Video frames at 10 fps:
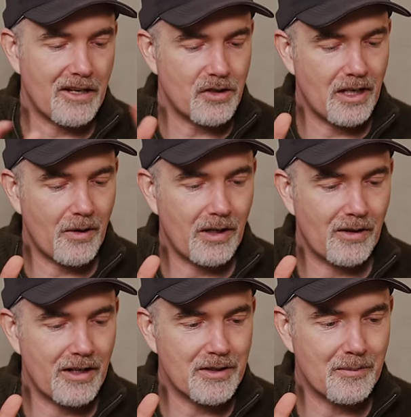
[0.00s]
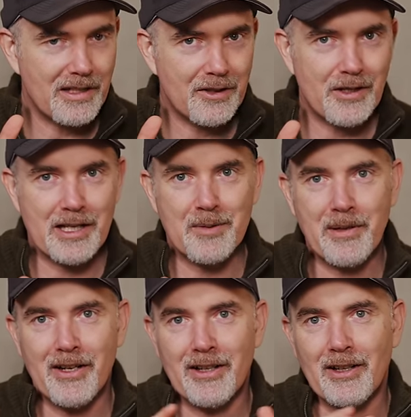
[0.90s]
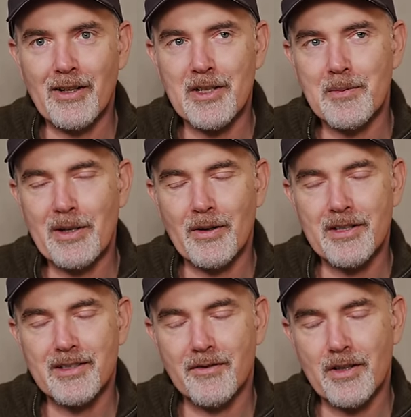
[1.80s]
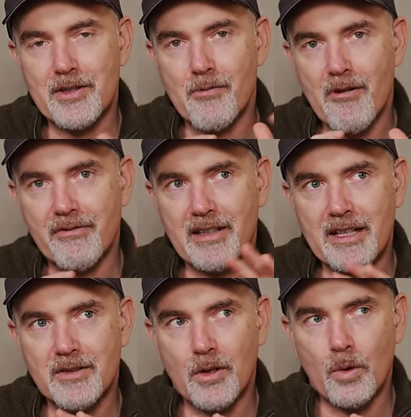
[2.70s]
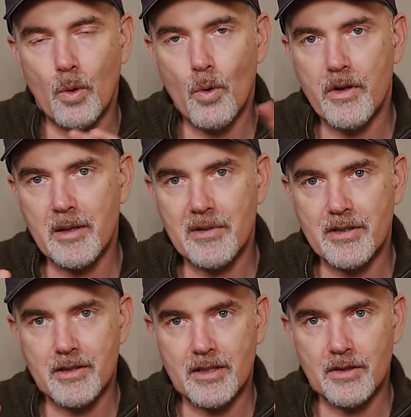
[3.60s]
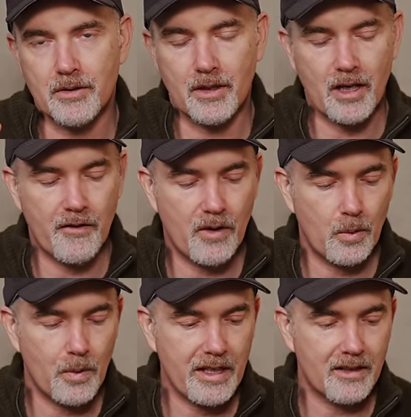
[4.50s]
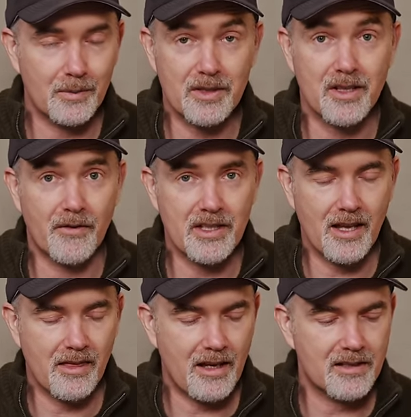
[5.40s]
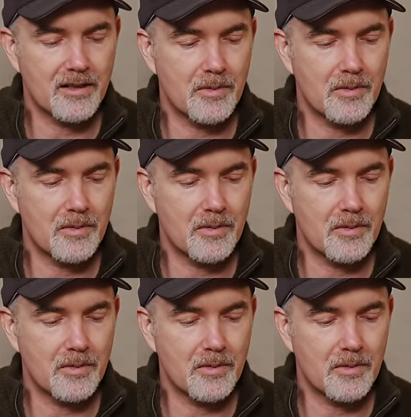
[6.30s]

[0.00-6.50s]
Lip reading: as you know, I like to be transparent. I like to be honest. If I was to reflect on all the images I took over the week, which is over 10,000